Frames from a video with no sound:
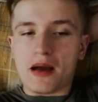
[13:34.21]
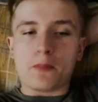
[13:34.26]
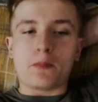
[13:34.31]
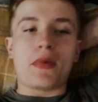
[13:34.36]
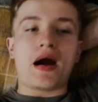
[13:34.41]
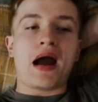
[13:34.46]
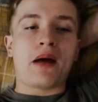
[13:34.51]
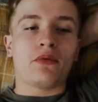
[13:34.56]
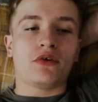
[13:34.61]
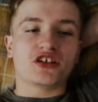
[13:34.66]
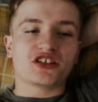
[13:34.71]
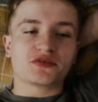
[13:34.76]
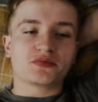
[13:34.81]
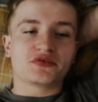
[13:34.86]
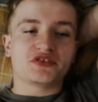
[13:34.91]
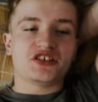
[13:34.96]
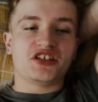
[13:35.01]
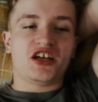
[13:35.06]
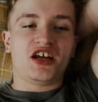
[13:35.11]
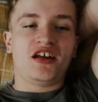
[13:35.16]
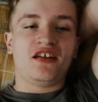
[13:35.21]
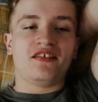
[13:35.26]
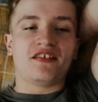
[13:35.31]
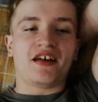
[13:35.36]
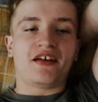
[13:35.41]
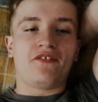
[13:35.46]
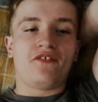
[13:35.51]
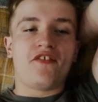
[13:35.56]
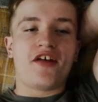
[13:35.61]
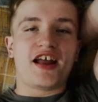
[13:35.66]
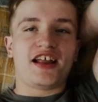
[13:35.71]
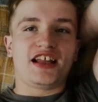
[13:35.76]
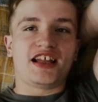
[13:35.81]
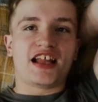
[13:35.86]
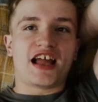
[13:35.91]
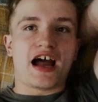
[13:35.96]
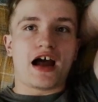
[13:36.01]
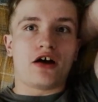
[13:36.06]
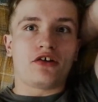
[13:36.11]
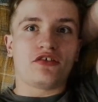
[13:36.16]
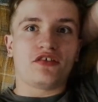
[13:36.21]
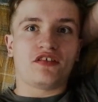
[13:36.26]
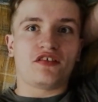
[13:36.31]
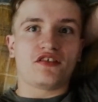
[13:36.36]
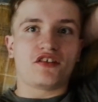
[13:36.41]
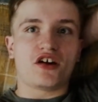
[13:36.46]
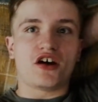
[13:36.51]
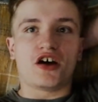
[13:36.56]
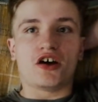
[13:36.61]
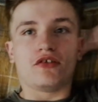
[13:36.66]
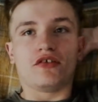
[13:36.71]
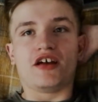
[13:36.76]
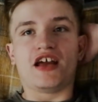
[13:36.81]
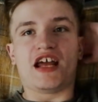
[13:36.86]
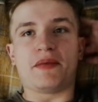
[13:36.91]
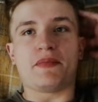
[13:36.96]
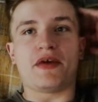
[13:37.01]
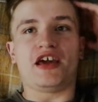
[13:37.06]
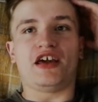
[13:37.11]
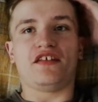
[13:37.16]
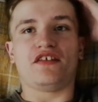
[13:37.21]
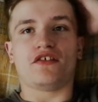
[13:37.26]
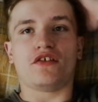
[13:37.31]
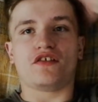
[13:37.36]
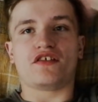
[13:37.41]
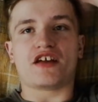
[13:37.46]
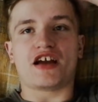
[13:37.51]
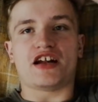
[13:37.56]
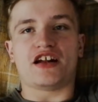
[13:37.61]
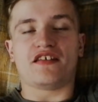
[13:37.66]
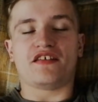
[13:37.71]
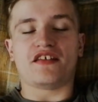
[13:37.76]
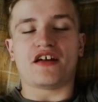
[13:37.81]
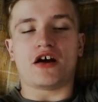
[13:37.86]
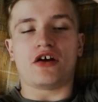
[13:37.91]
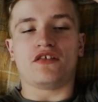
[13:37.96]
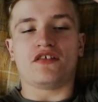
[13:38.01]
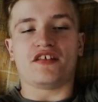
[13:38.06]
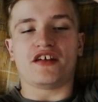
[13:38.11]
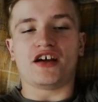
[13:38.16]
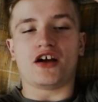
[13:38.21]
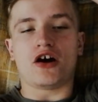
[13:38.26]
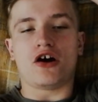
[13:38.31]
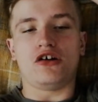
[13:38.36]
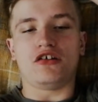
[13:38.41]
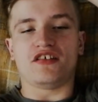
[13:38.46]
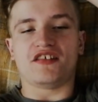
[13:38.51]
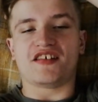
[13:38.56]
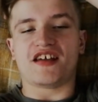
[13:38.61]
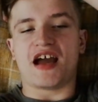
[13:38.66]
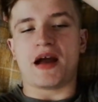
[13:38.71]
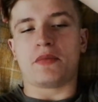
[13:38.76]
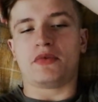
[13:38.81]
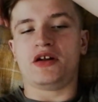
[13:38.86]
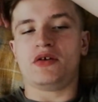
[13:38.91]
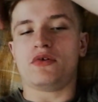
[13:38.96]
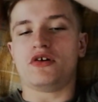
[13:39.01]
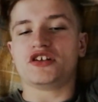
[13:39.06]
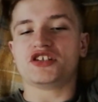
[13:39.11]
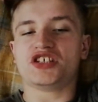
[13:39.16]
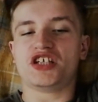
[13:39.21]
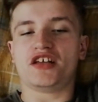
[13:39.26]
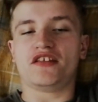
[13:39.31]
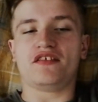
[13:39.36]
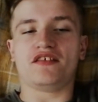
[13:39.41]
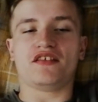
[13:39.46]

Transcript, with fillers: my washing machine's like really loud, so it makes those kind of sounds like all the time when you're washing.